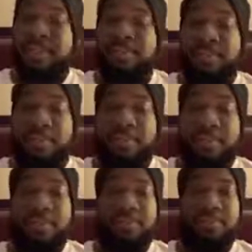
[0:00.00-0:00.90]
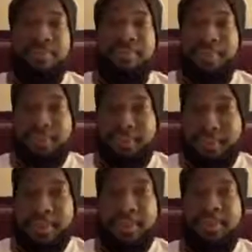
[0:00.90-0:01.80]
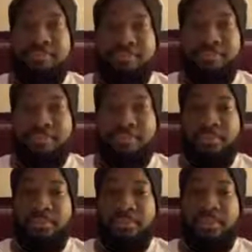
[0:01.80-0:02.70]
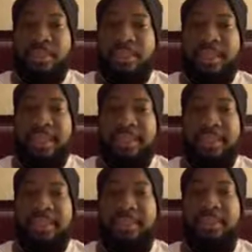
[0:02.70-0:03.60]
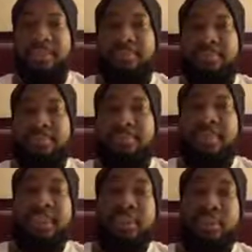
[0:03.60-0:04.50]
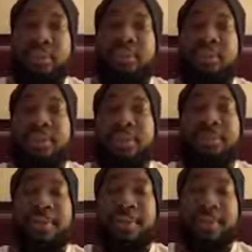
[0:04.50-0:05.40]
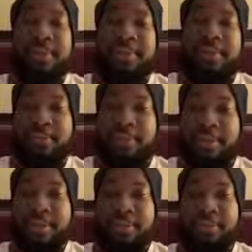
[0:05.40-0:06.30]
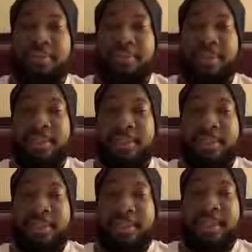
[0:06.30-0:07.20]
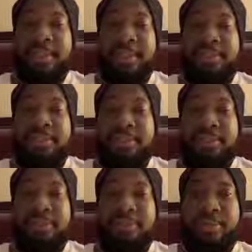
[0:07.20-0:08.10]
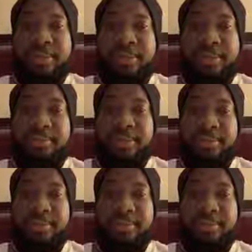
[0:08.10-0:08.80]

people would start kind of getting to know what's happening in my country. But I think it's getting to a time that